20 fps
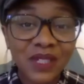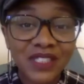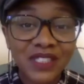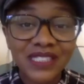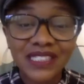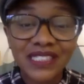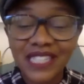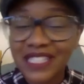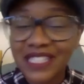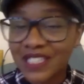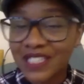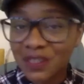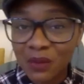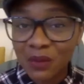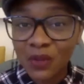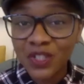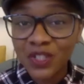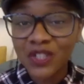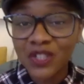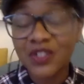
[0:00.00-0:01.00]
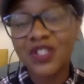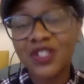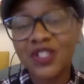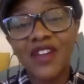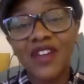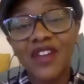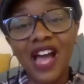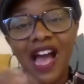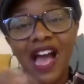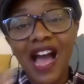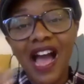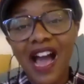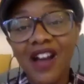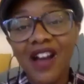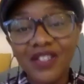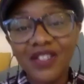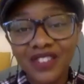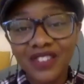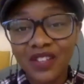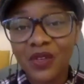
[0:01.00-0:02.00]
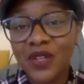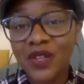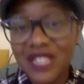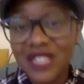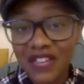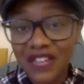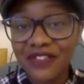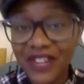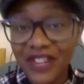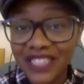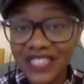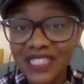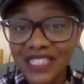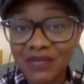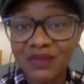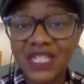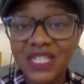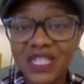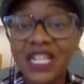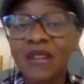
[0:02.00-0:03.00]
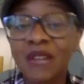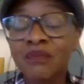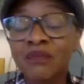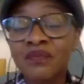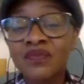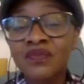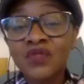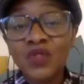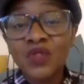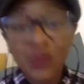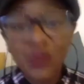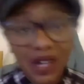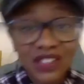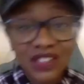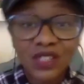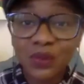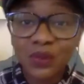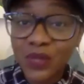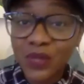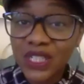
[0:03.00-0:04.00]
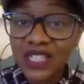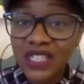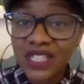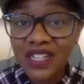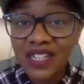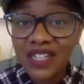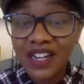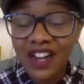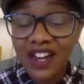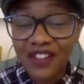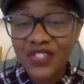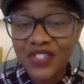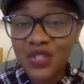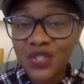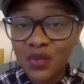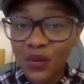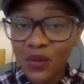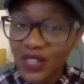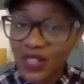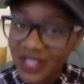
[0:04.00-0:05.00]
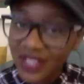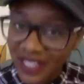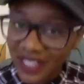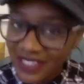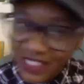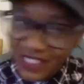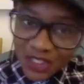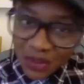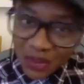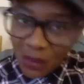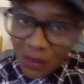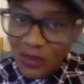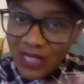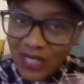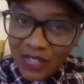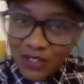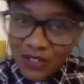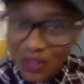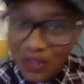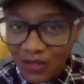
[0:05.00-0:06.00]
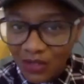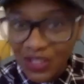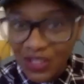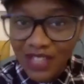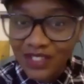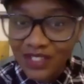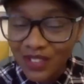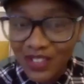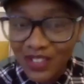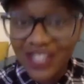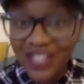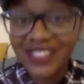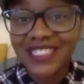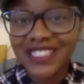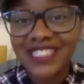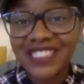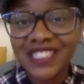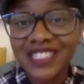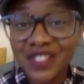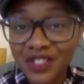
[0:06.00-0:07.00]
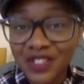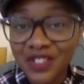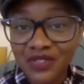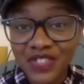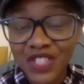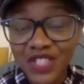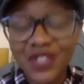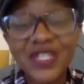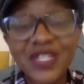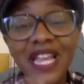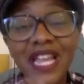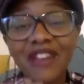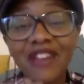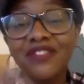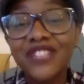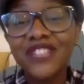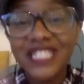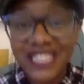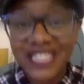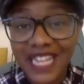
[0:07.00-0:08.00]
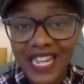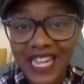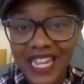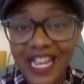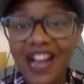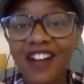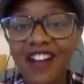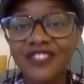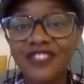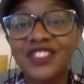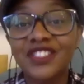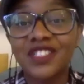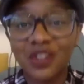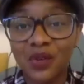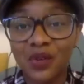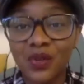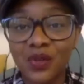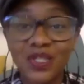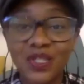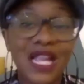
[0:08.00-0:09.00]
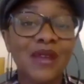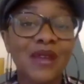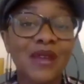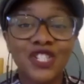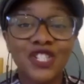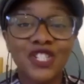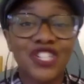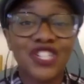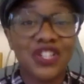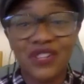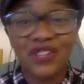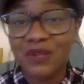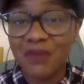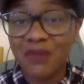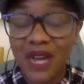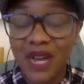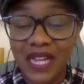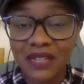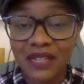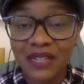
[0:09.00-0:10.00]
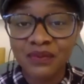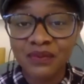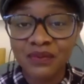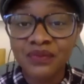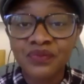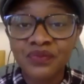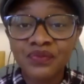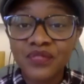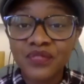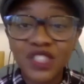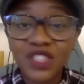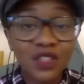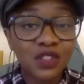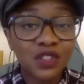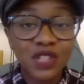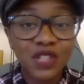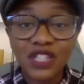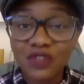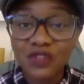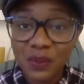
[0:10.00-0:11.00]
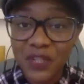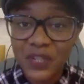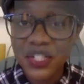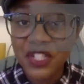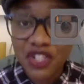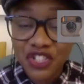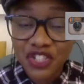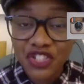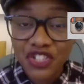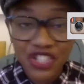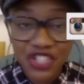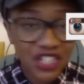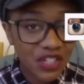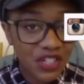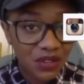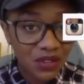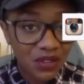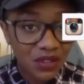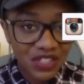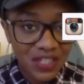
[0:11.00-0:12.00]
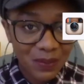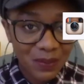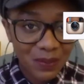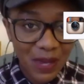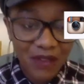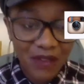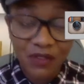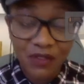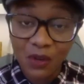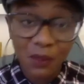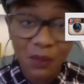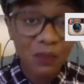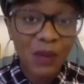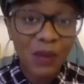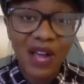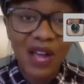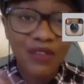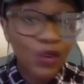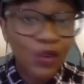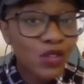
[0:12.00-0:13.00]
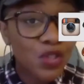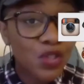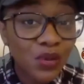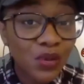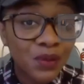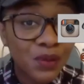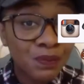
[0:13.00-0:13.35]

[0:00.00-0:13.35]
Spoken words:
testimonials of how the course affected me throughout the week of Soar, you can scroll down to see those videos. Every day after the course, I was sharing my, transformation journey on this platform. I've also